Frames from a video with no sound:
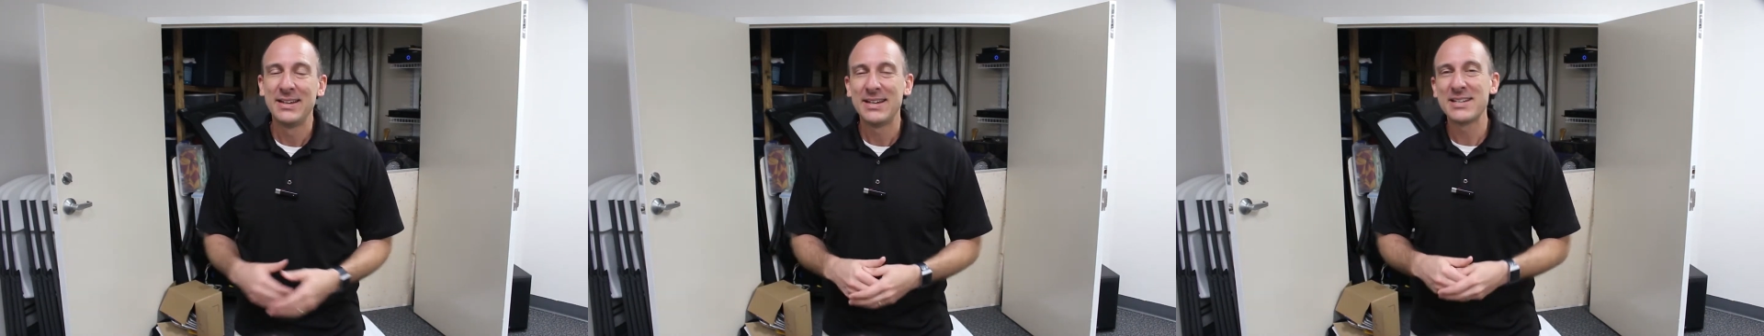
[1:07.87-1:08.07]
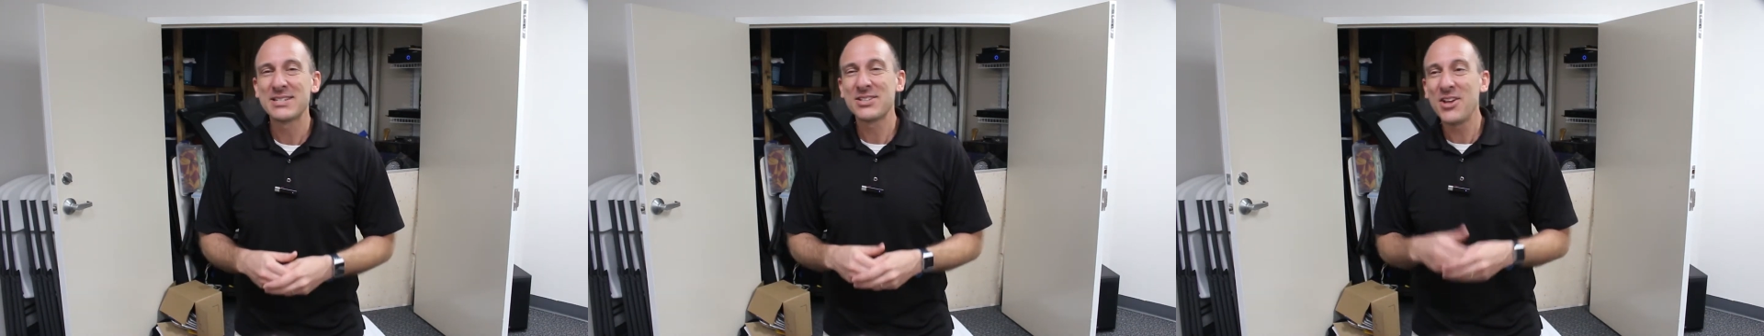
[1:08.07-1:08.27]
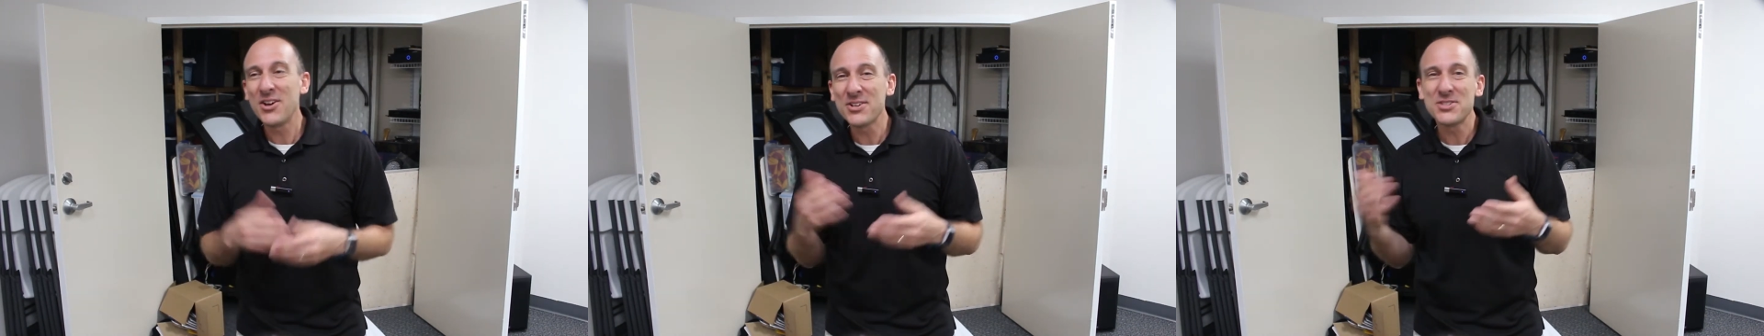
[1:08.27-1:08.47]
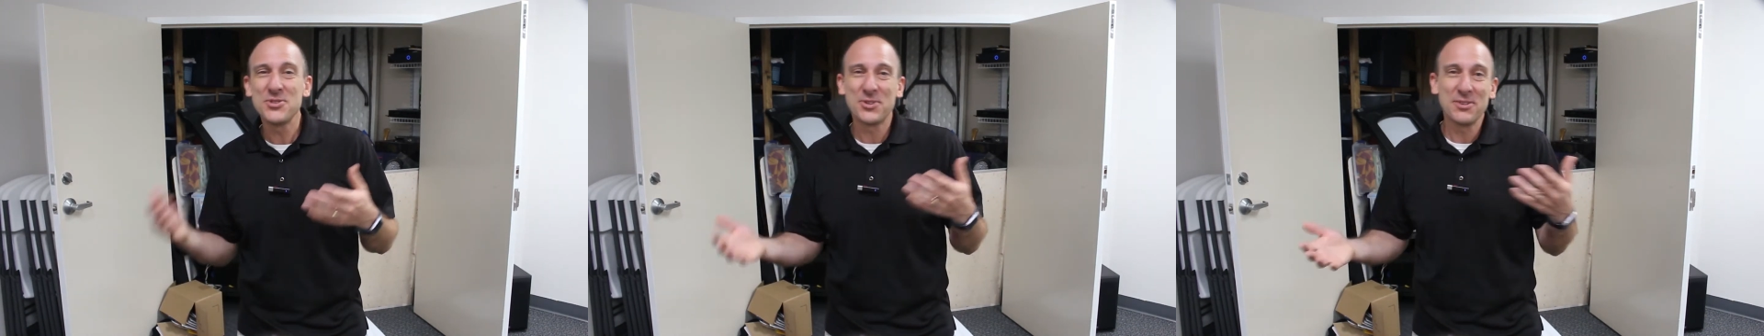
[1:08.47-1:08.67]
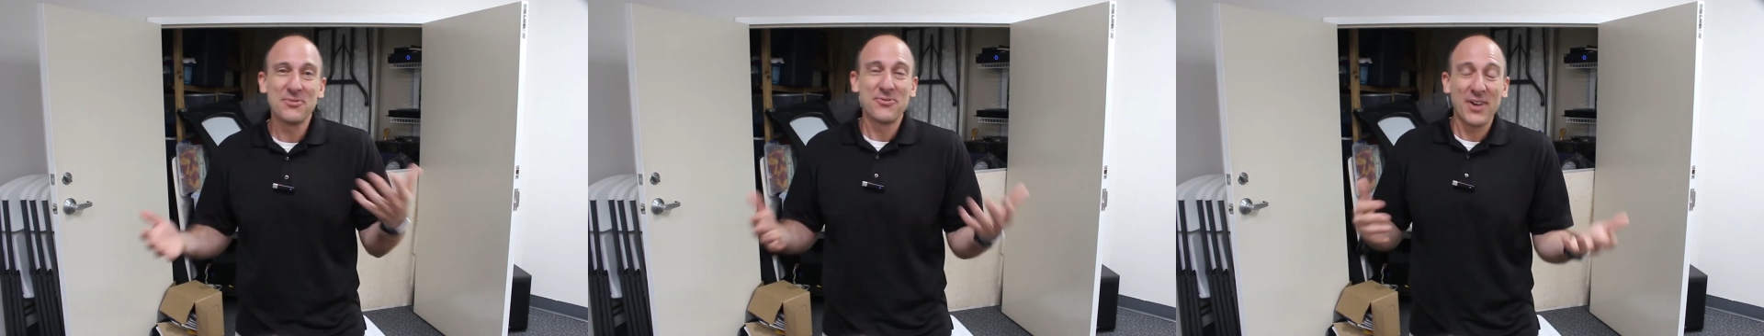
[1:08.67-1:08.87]
As long as you
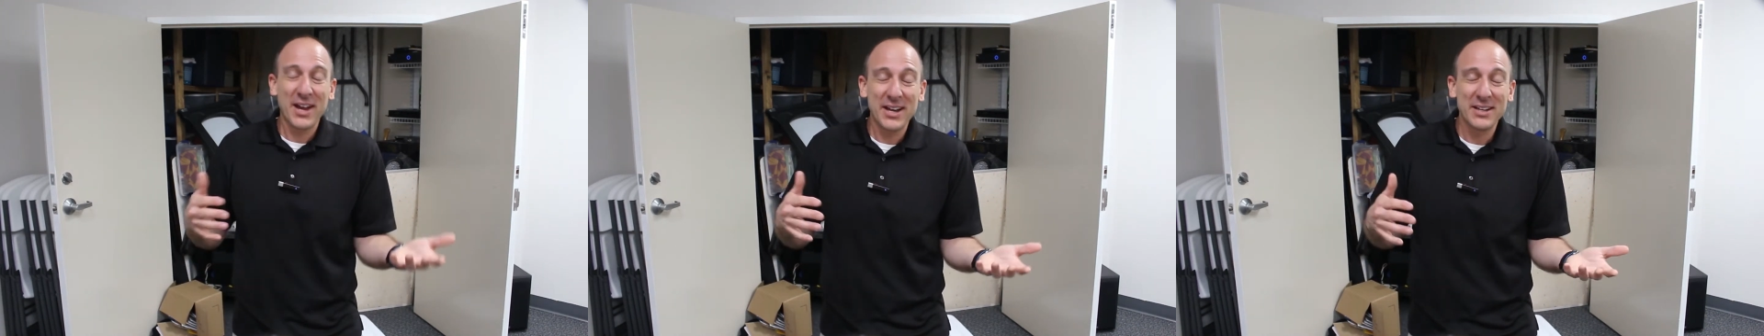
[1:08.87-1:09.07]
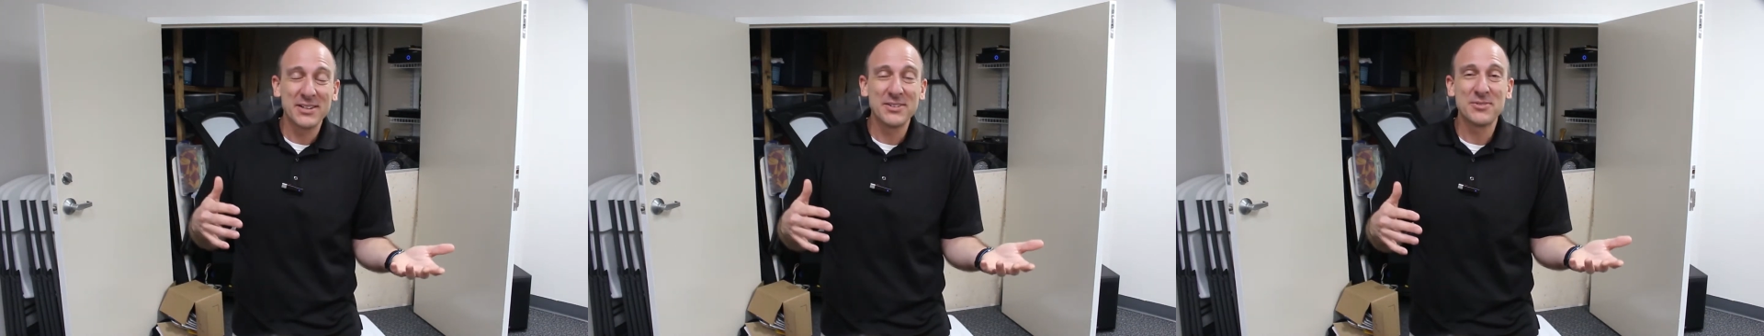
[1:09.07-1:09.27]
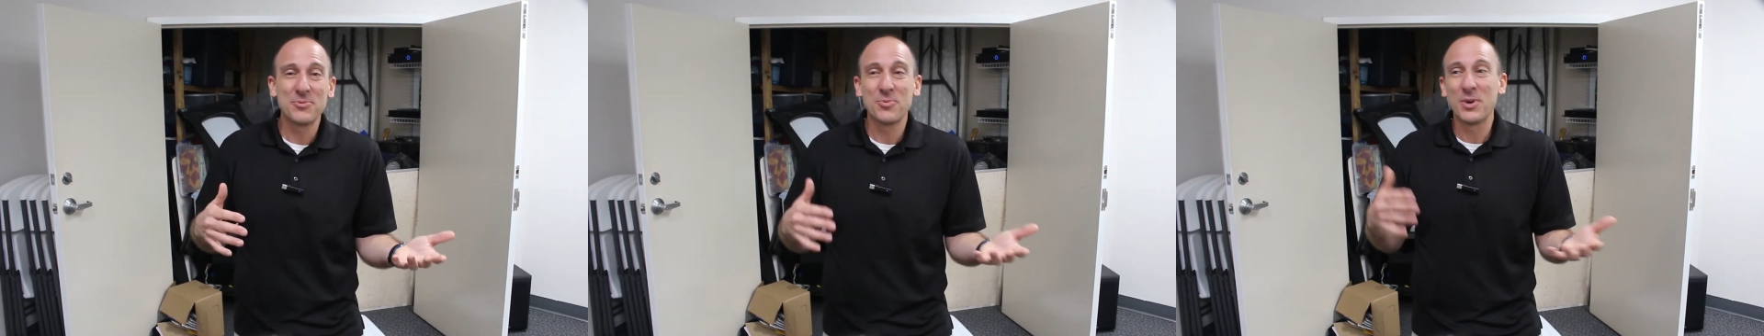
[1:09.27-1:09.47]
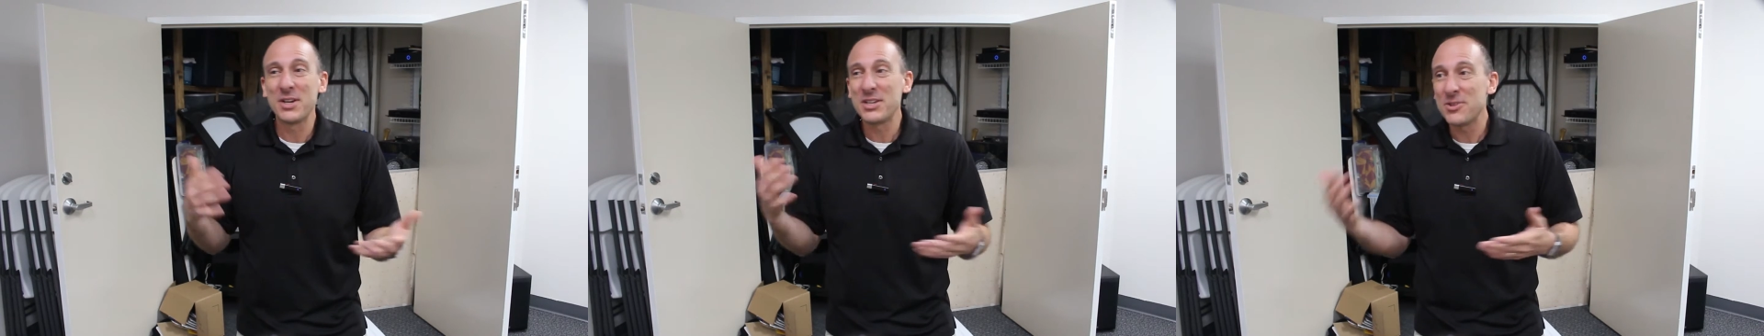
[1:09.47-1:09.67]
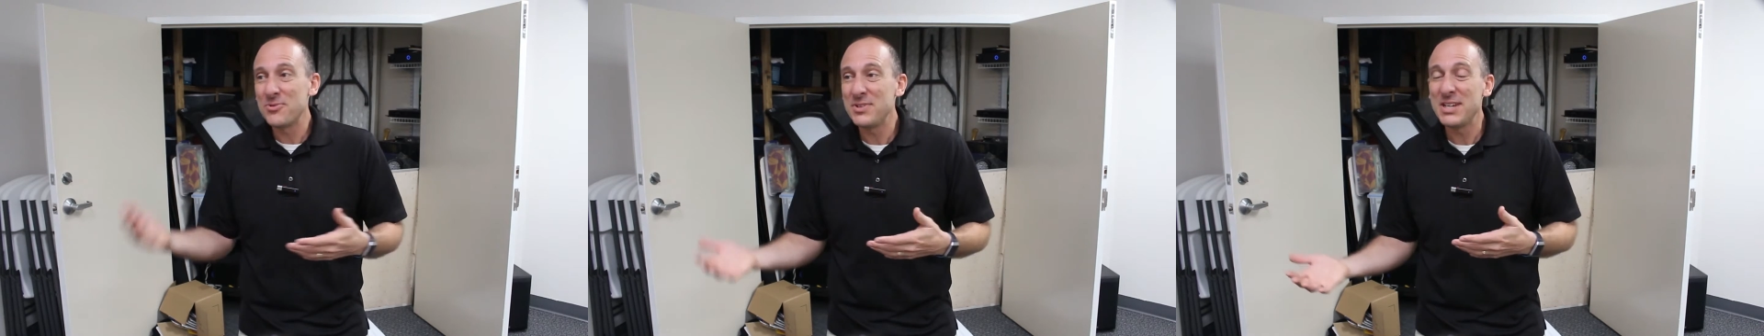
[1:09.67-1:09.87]
can find what
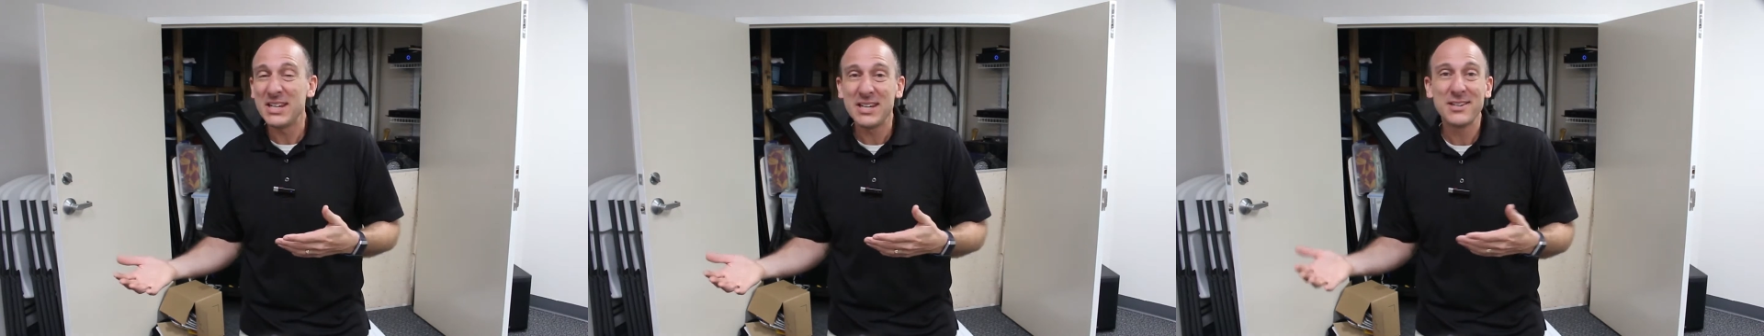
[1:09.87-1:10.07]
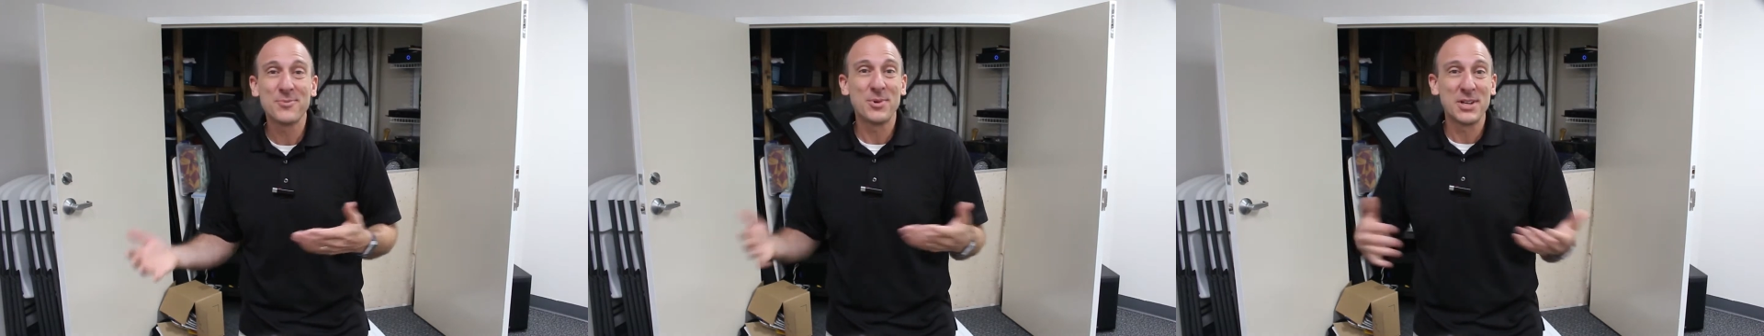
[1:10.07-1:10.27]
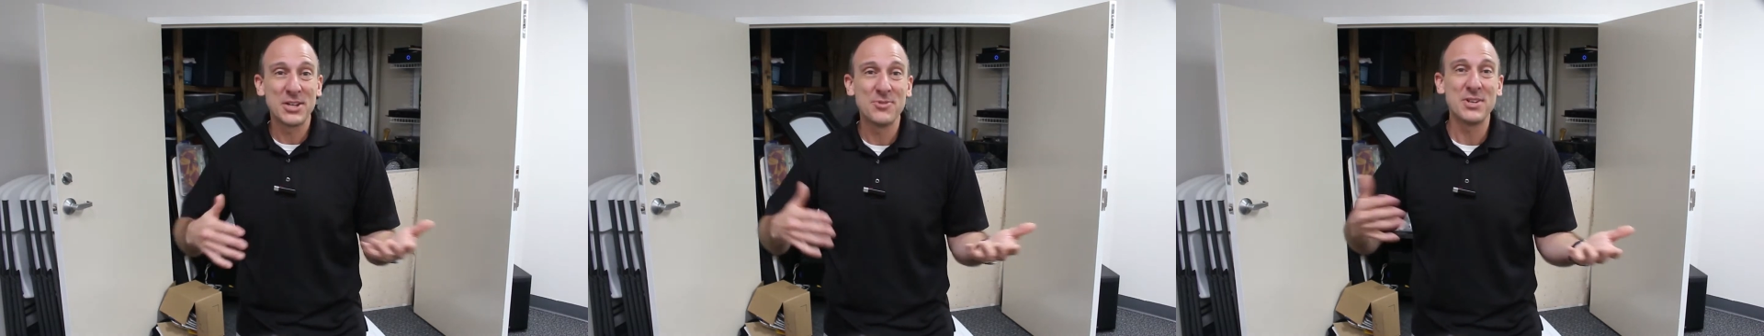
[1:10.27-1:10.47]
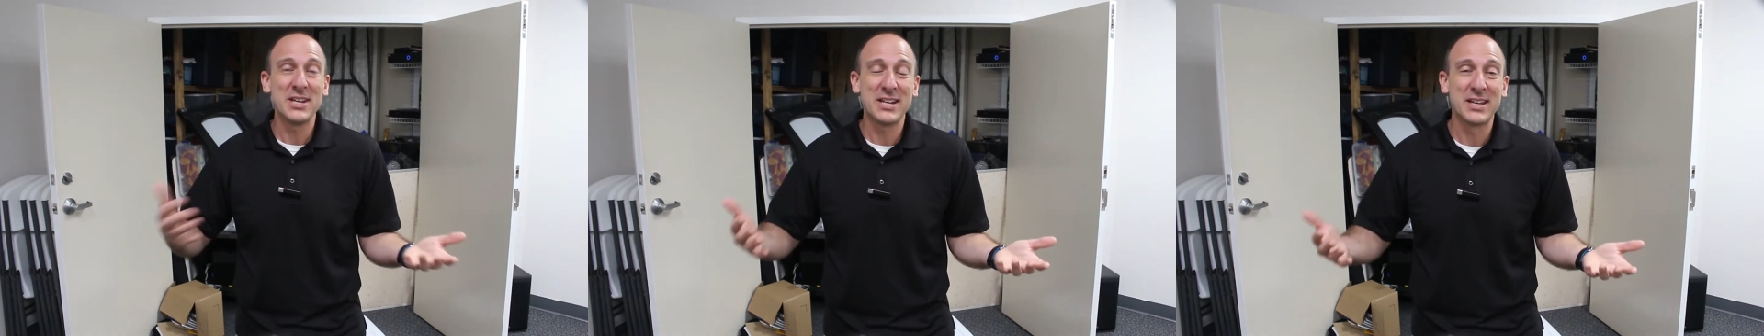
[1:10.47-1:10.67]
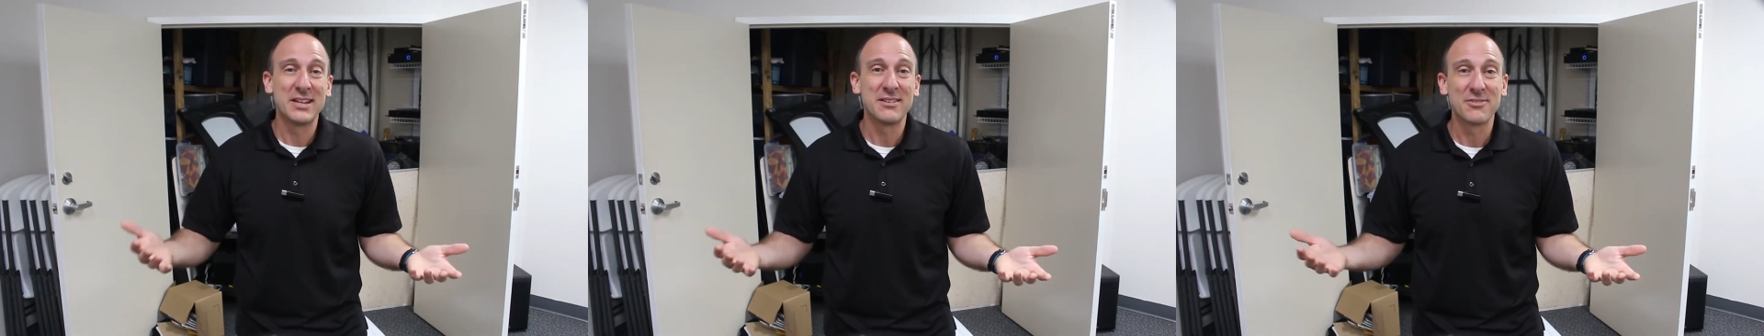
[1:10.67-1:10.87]
you need when you
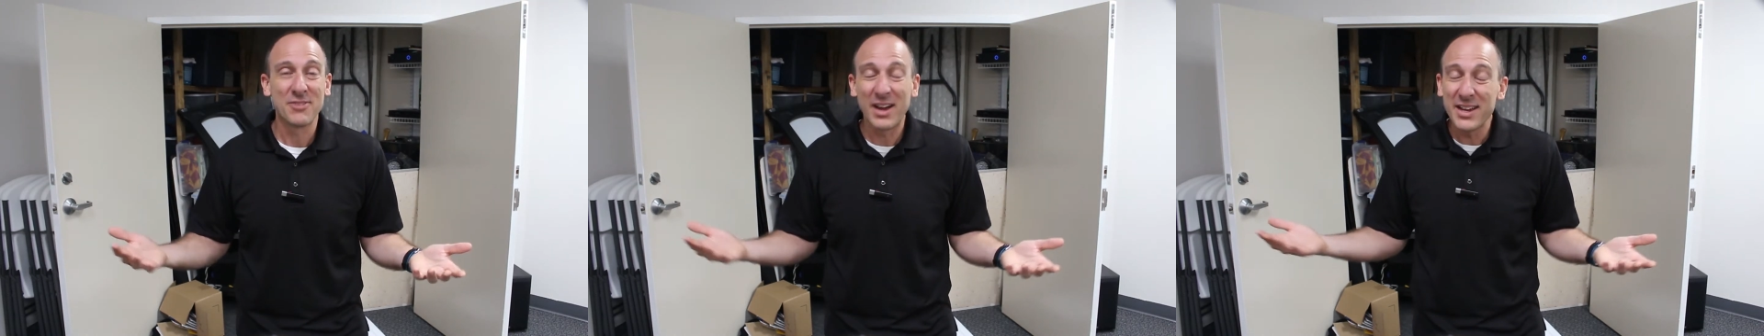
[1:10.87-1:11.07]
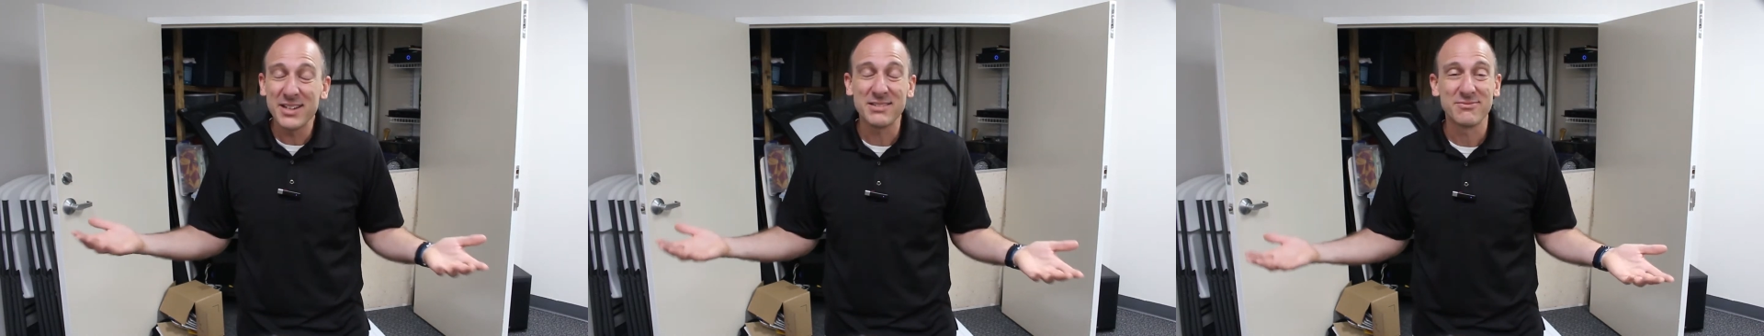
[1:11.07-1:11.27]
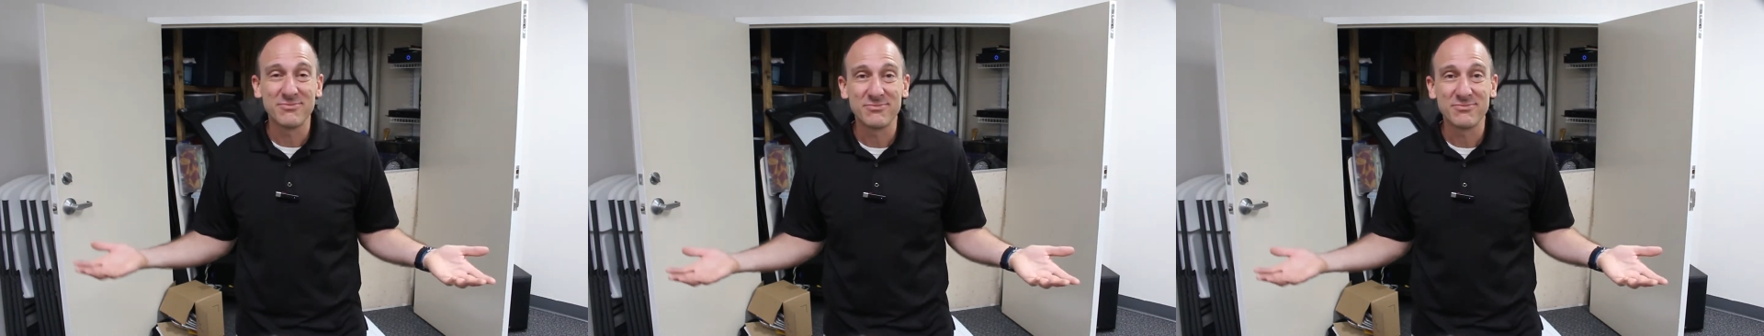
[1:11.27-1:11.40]
need it, right?